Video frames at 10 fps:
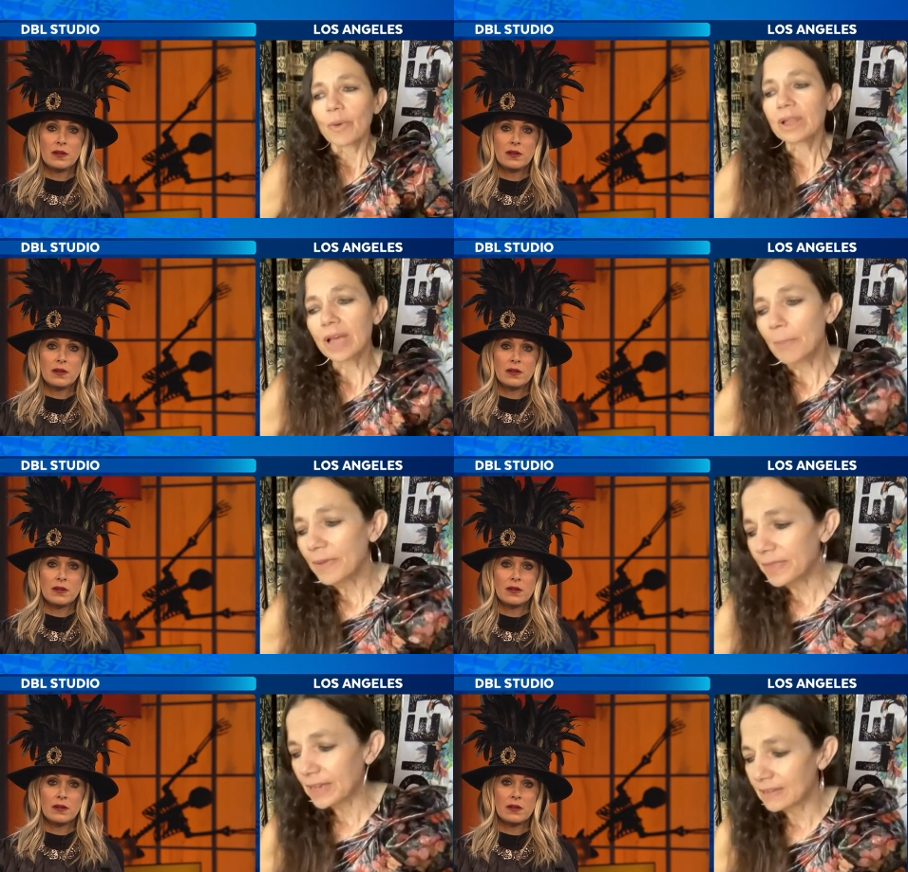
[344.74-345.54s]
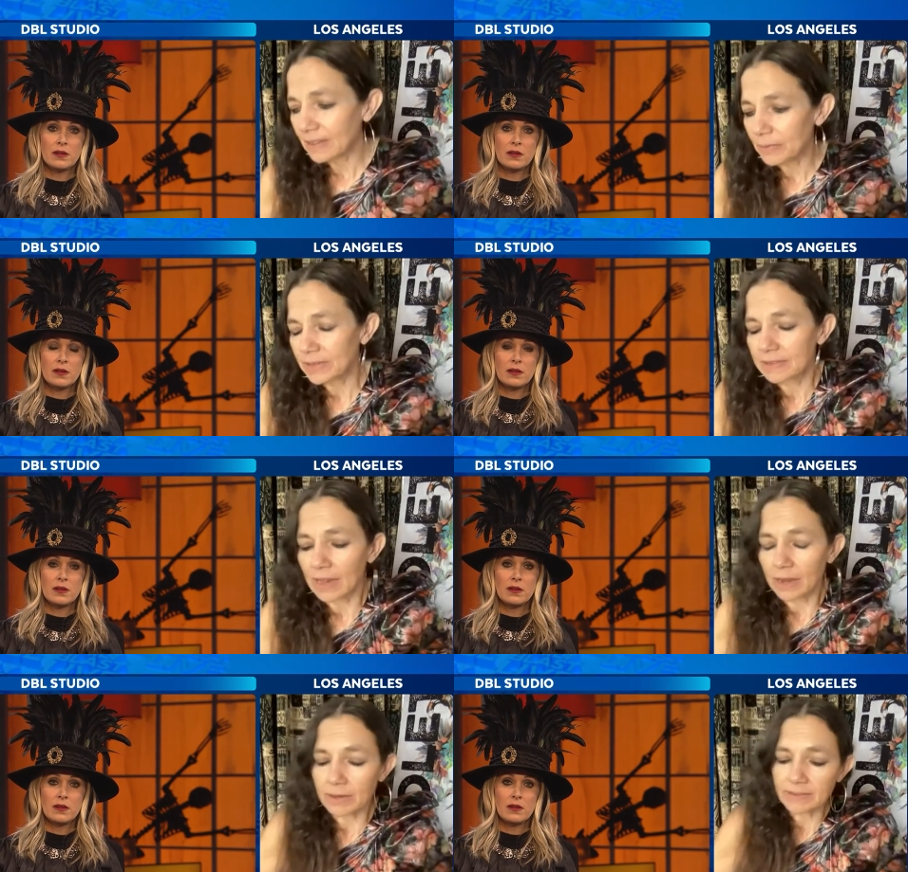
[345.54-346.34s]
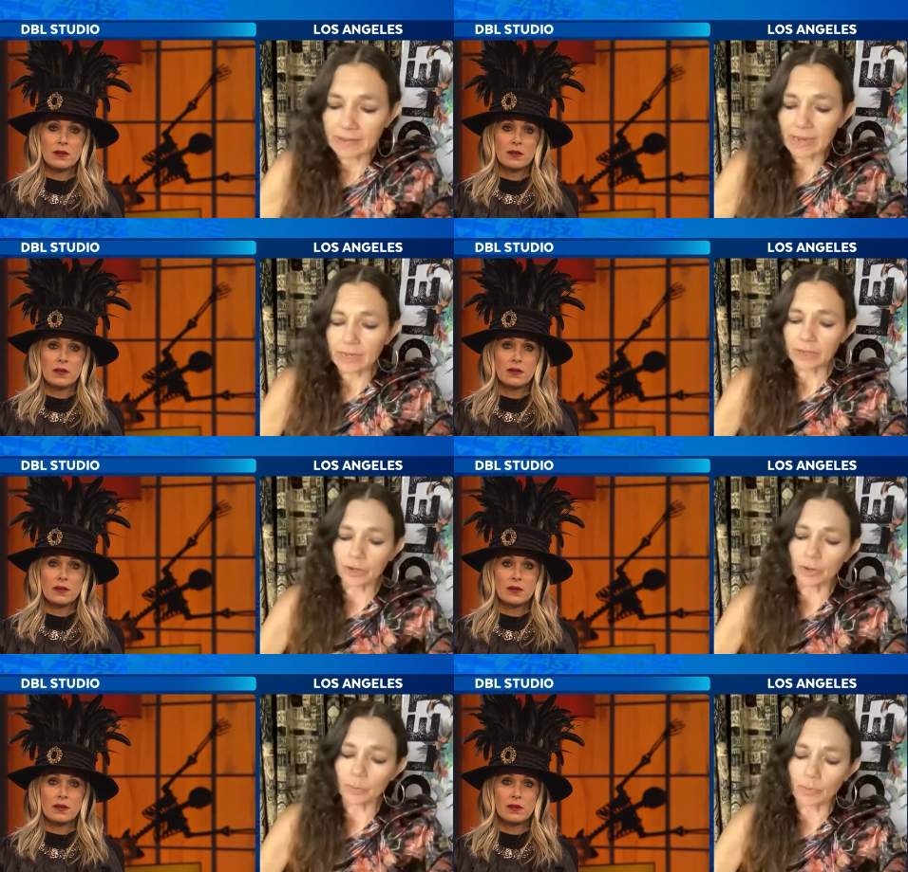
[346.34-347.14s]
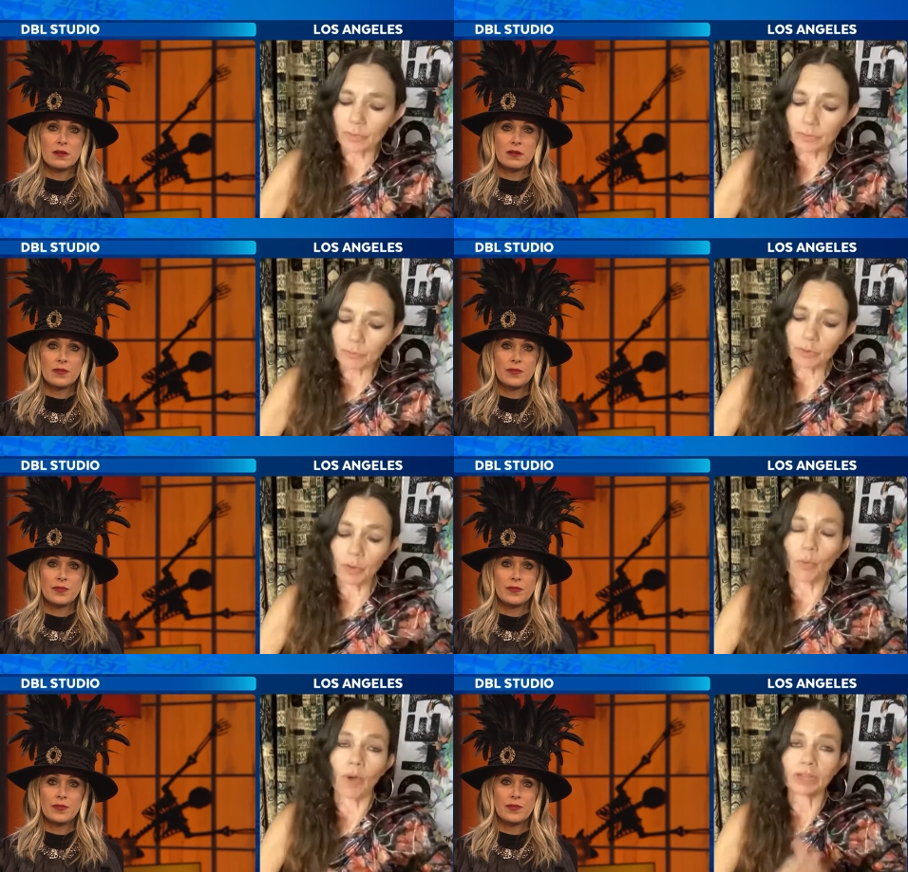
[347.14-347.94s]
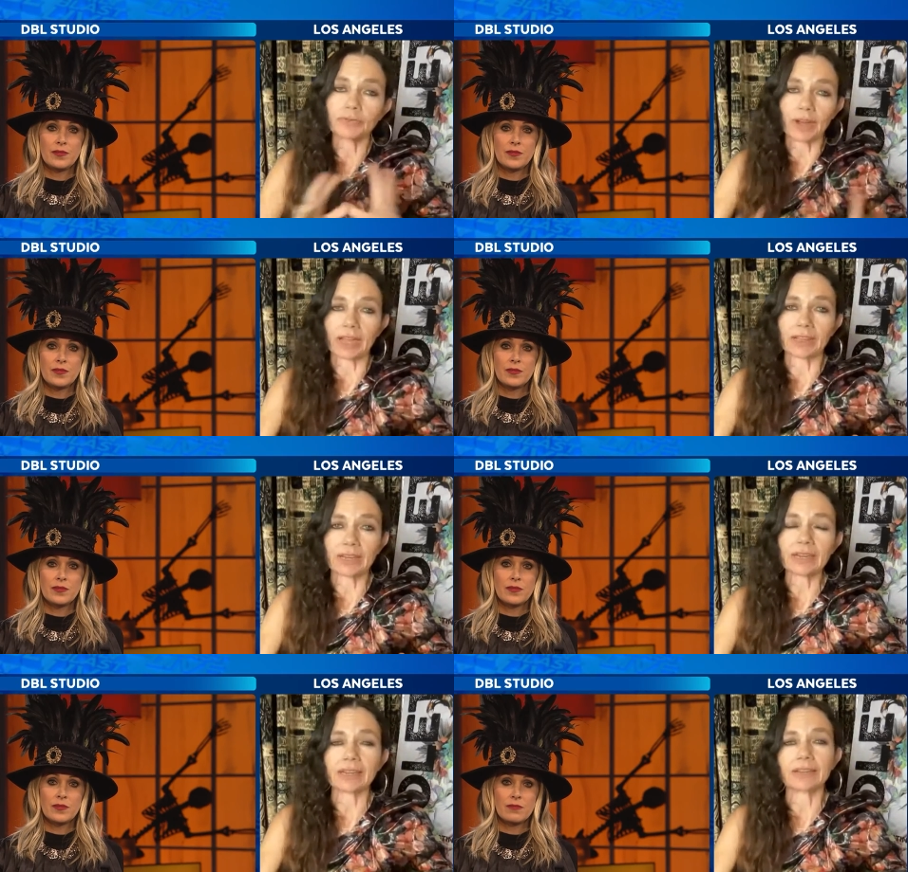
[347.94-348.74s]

Speaker 1: Well, a couple things. I would I would say, you know, watch Violet.